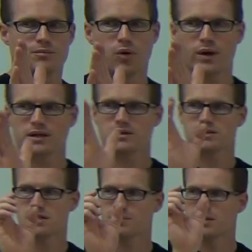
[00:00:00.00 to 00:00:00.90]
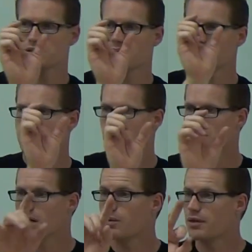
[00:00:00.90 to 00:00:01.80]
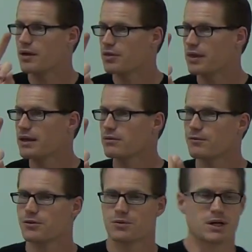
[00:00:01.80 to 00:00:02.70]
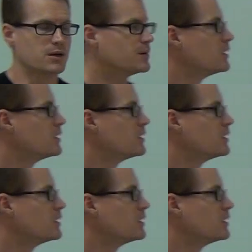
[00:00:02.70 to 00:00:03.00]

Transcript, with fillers: point something something something. I want that length of 3.